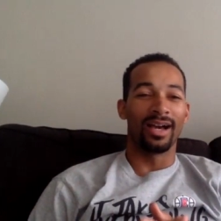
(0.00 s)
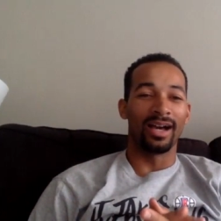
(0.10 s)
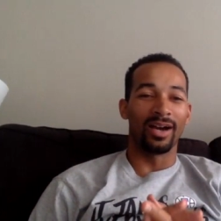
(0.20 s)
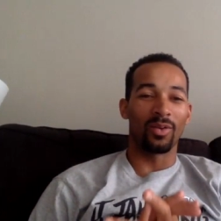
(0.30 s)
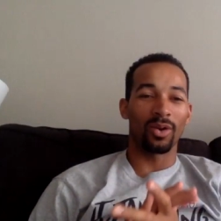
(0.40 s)

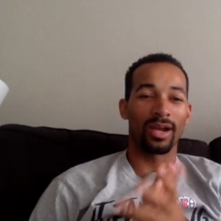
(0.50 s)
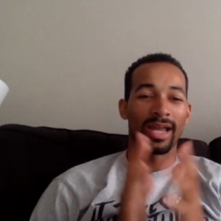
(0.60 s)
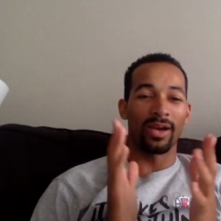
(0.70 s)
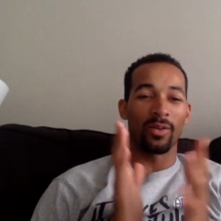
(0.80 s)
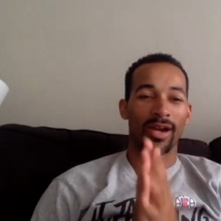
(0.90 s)
Uh, we're
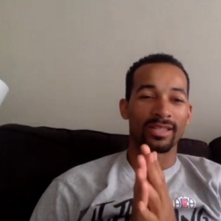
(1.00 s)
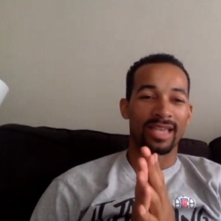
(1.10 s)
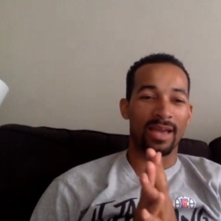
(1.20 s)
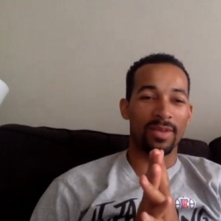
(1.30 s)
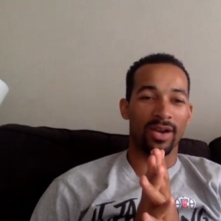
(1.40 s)
at a, we're at
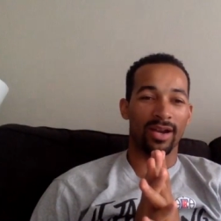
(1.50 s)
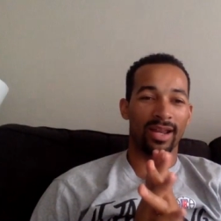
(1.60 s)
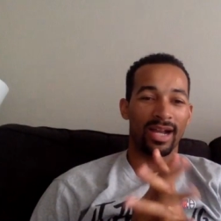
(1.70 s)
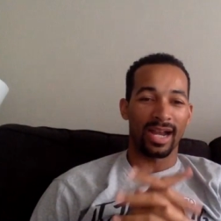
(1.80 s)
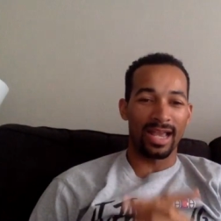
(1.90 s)
a timeout
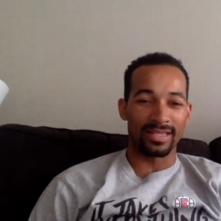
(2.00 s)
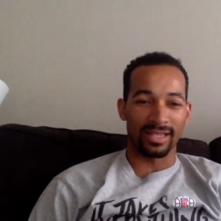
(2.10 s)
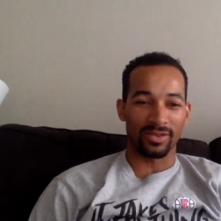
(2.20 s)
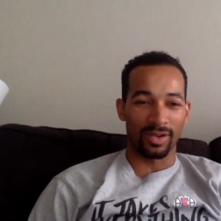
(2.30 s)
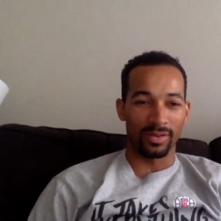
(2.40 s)
right now,
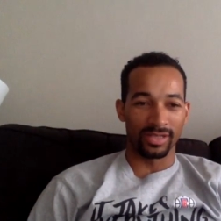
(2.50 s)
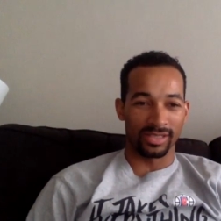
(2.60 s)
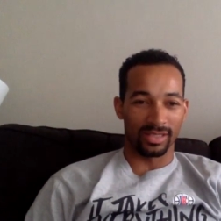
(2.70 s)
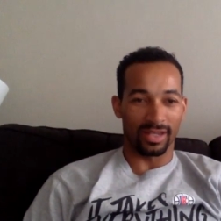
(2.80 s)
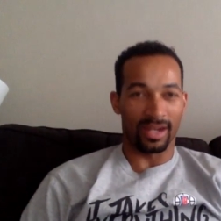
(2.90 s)
guys. That's why we're
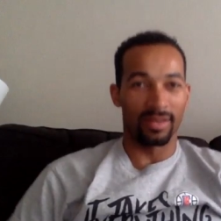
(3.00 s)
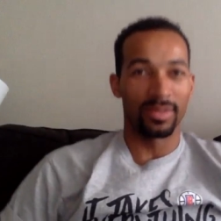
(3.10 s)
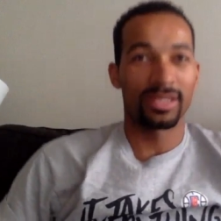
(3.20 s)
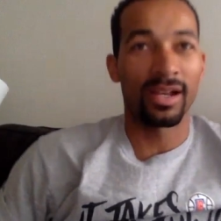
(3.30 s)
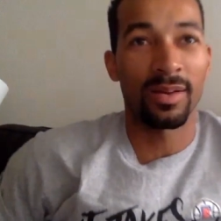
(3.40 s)
just looking
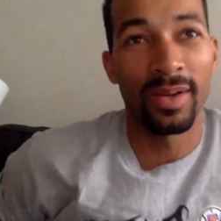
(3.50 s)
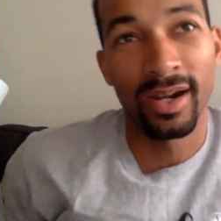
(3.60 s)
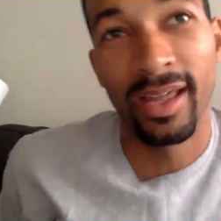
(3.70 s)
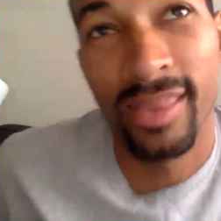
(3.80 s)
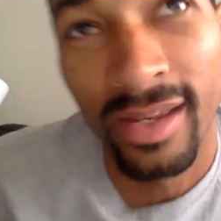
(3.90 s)
at me talk
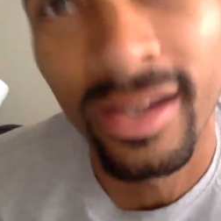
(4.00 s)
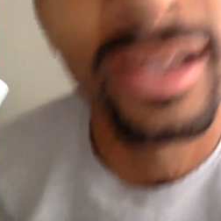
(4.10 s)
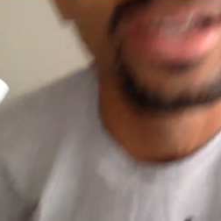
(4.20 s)
about nothing.